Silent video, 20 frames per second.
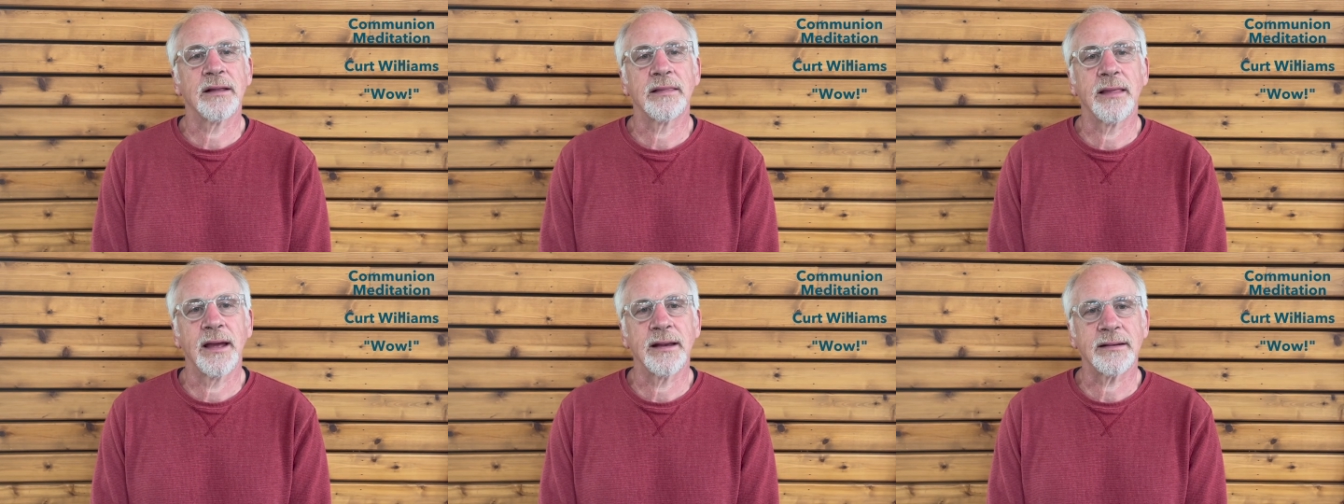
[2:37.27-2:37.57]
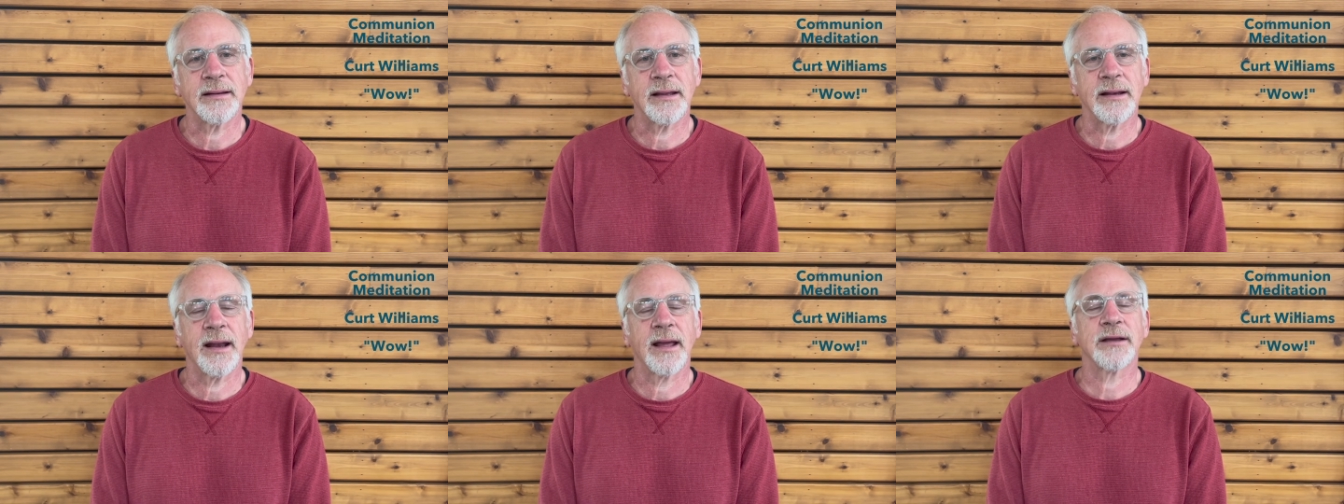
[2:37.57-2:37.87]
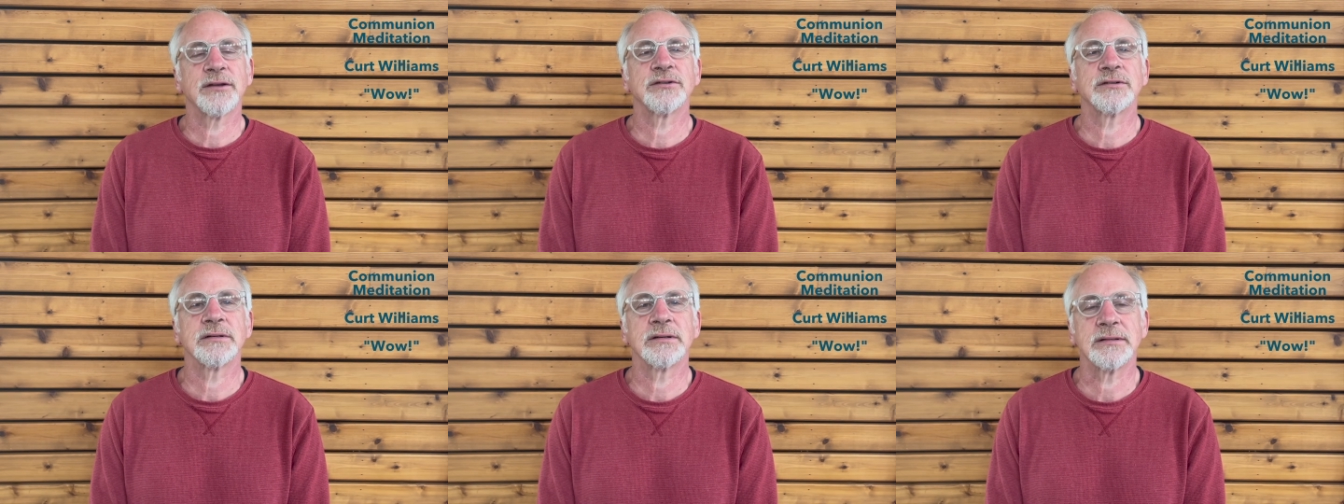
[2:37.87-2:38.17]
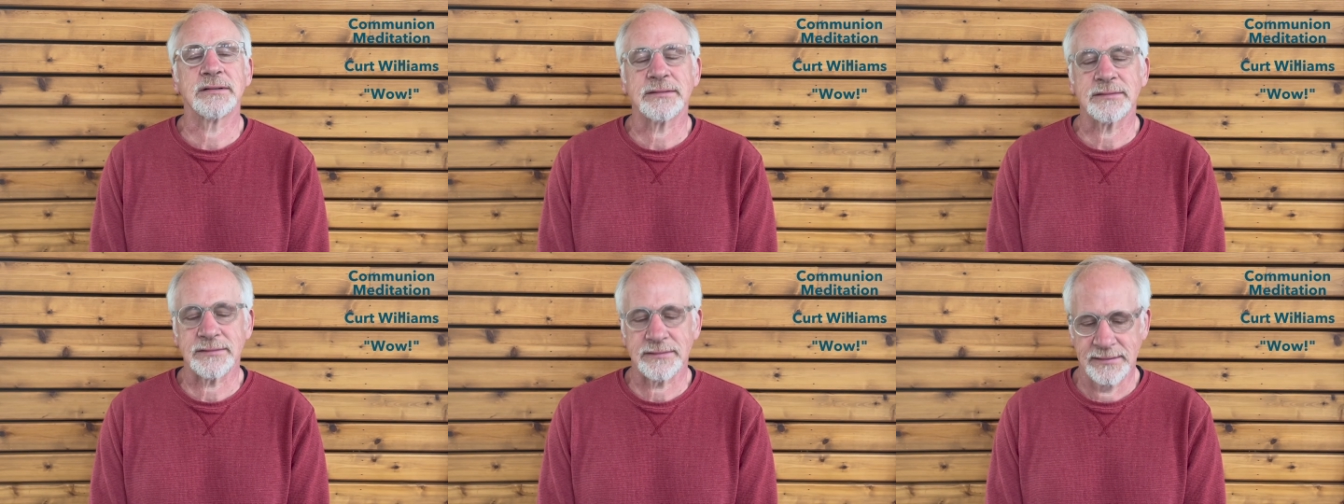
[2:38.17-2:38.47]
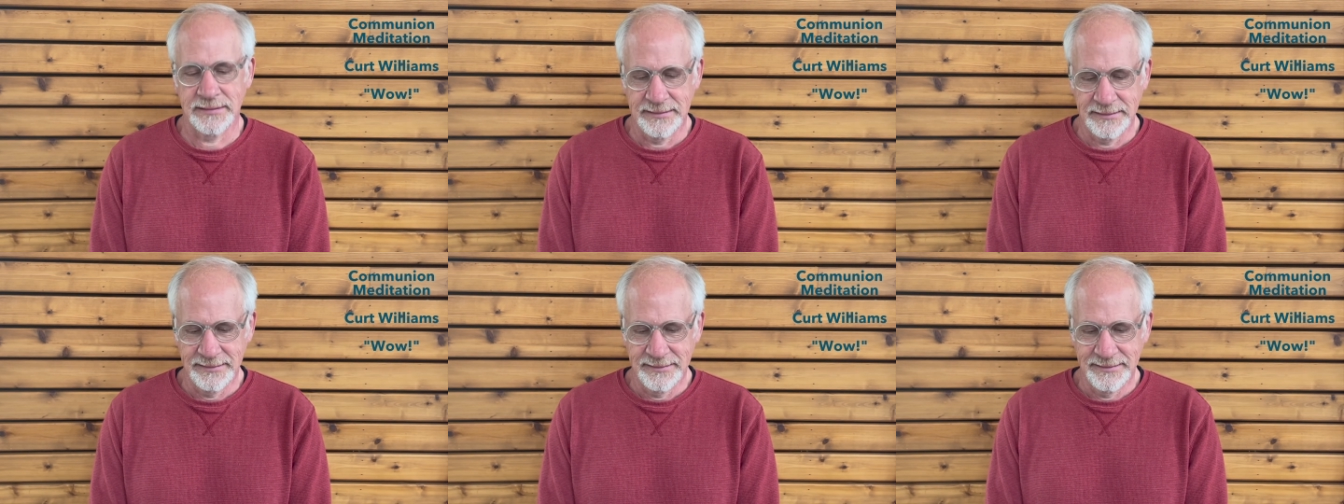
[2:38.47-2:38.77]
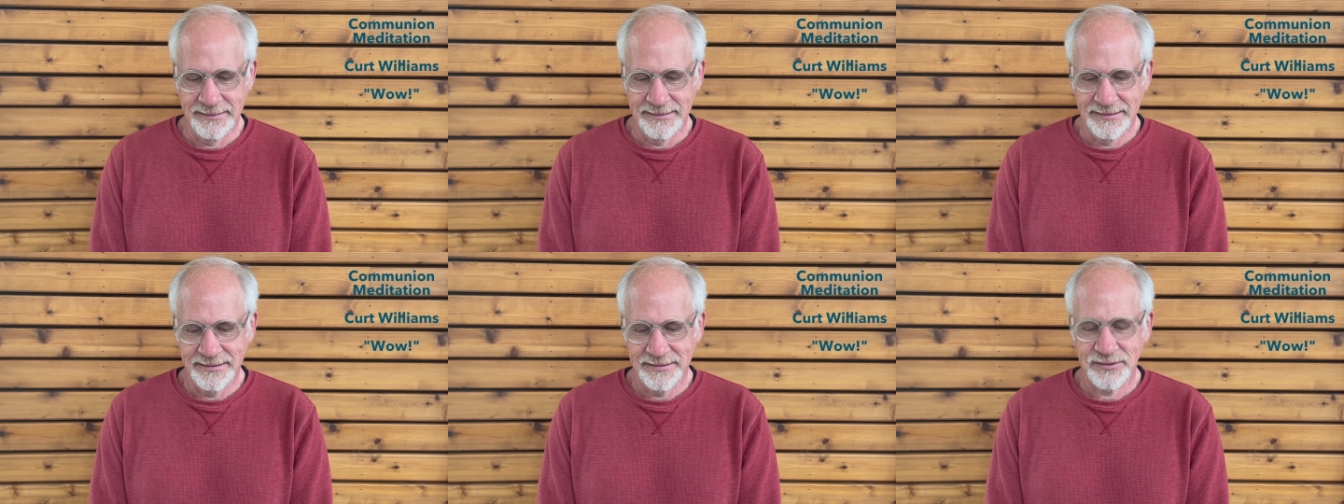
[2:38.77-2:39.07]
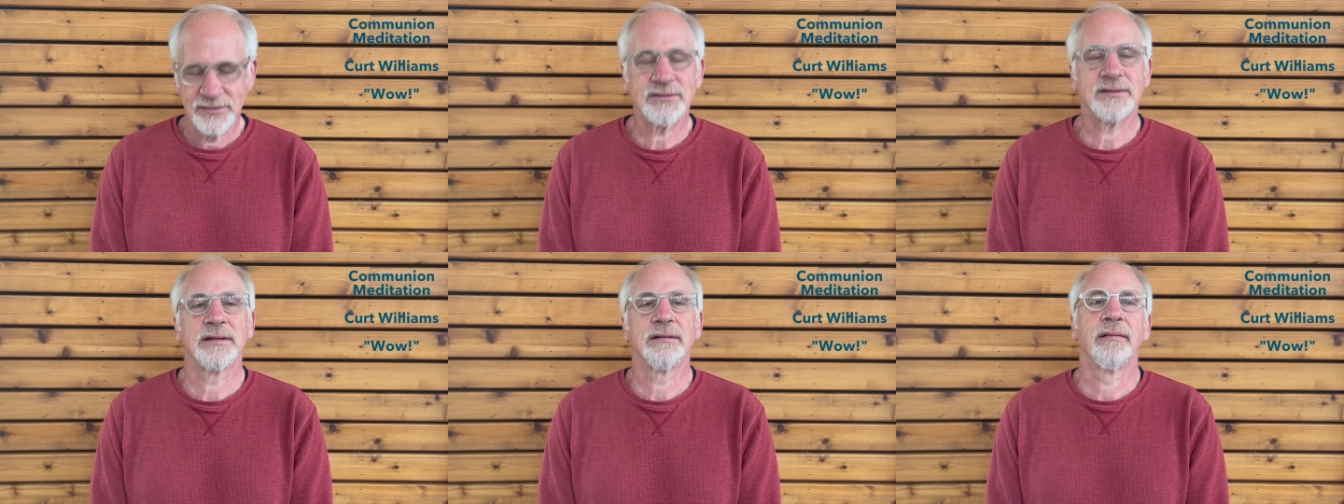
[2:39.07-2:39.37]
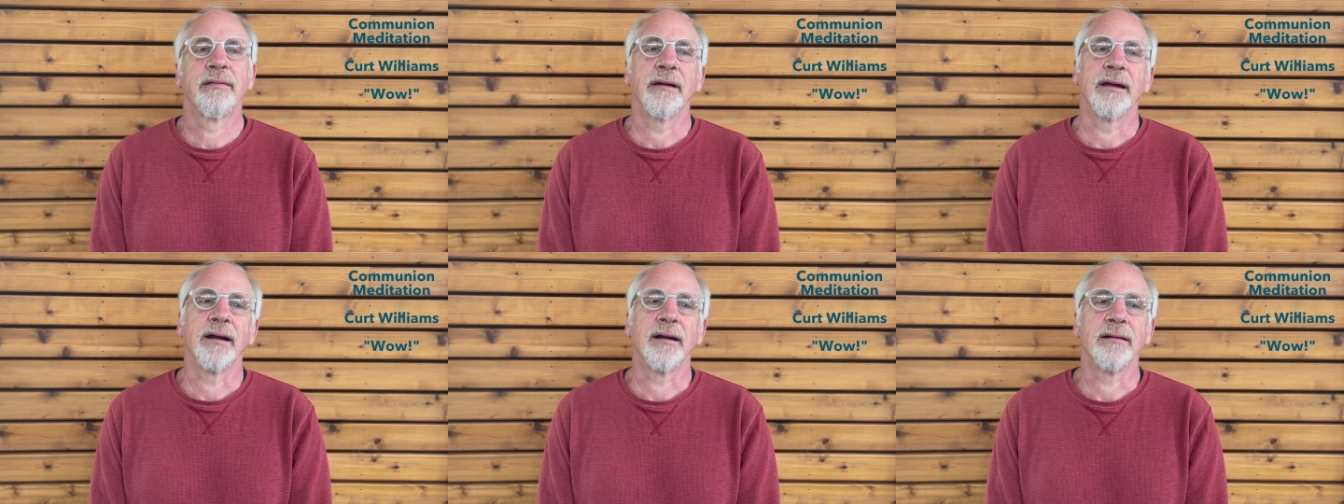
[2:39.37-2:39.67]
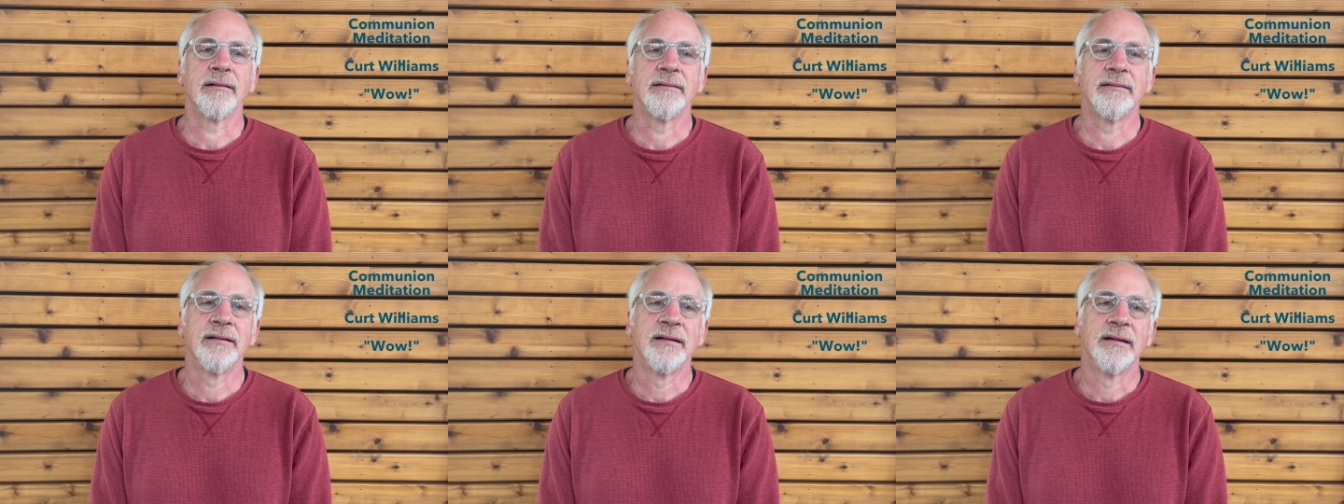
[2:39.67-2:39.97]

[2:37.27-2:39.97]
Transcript: that connection is still there.